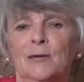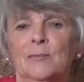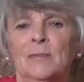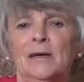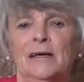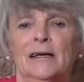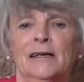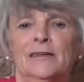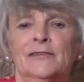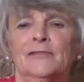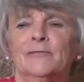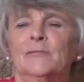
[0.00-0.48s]

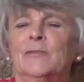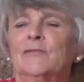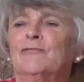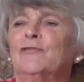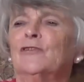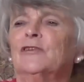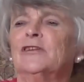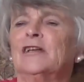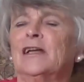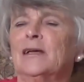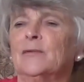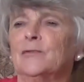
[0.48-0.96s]
My
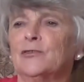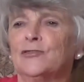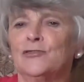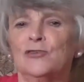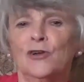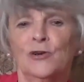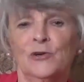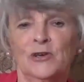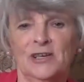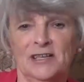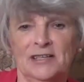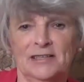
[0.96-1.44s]
full name is
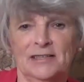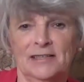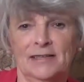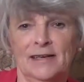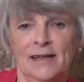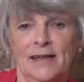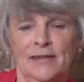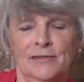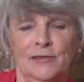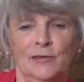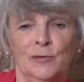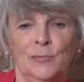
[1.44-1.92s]
Doris
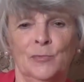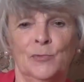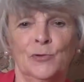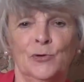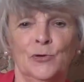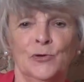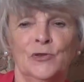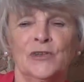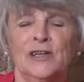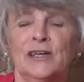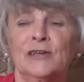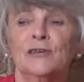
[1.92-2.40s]
Ethel
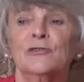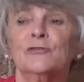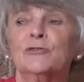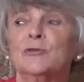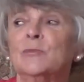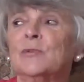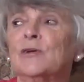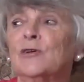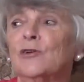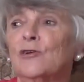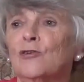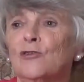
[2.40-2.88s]
Booth. I used
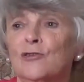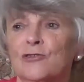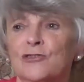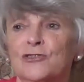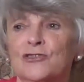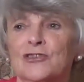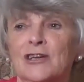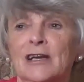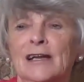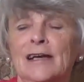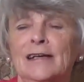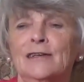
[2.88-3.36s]
to be called
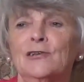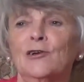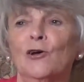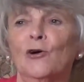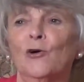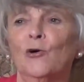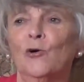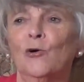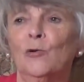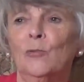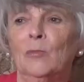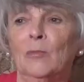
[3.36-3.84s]

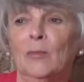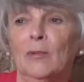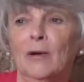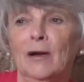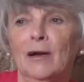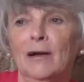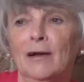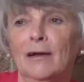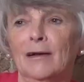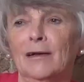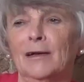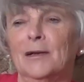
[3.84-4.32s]
Slighthome
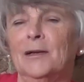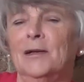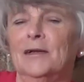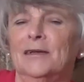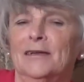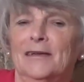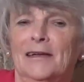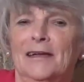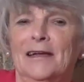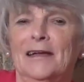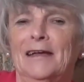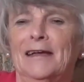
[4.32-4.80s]

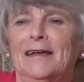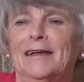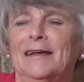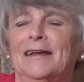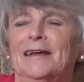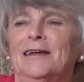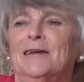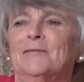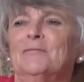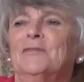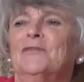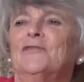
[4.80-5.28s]

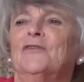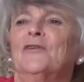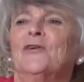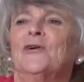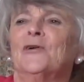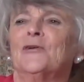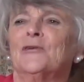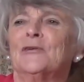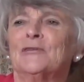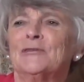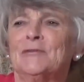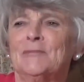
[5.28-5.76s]

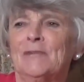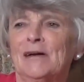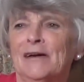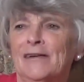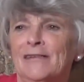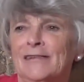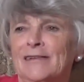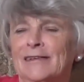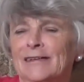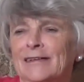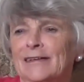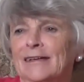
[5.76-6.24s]
before I was
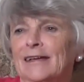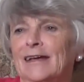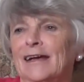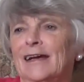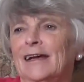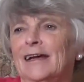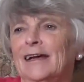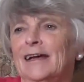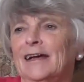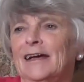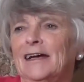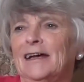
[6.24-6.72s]
married.
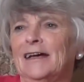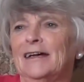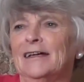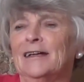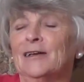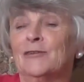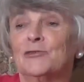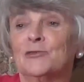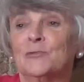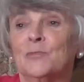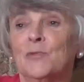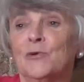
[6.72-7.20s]

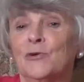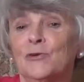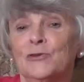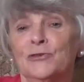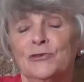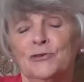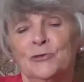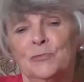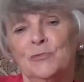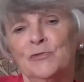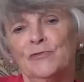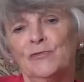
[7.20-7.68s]
And I was born
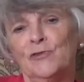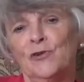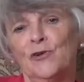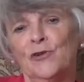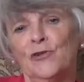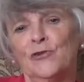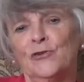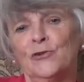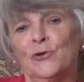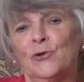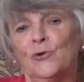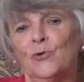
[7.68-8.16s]
just
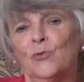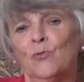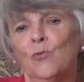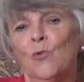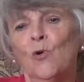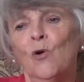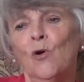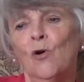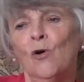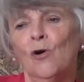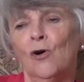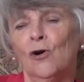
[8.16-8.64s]
before the
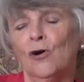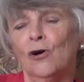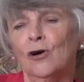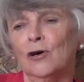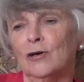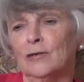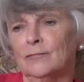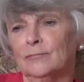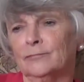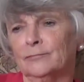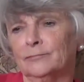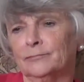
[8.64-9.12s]
war,
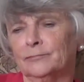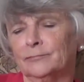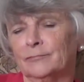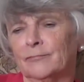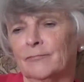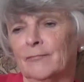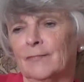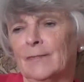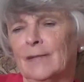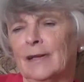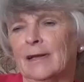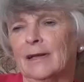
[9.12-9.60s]

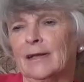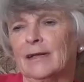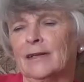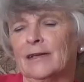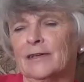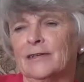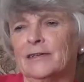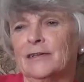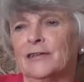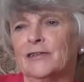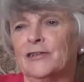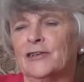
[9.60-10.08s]

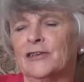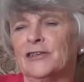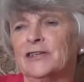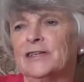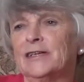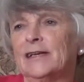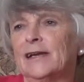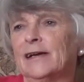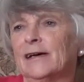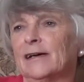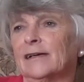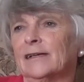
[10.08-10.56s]
in
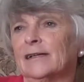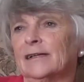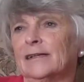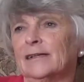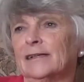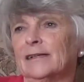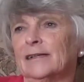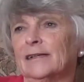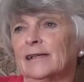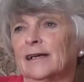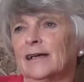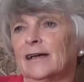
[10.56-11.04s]
'39,
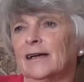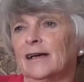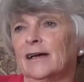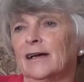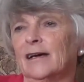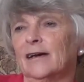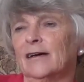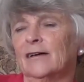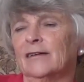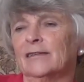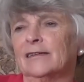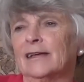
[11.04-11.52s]

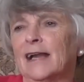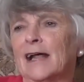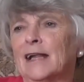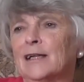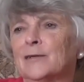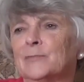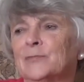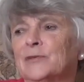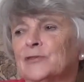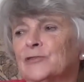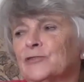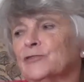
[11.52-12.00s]
on
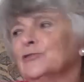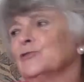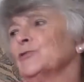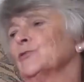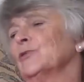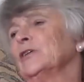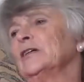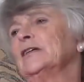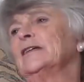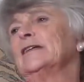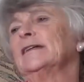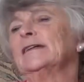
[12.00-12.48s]
Albion
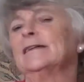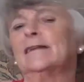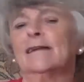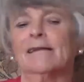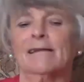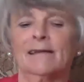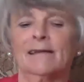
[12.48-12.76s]
Street in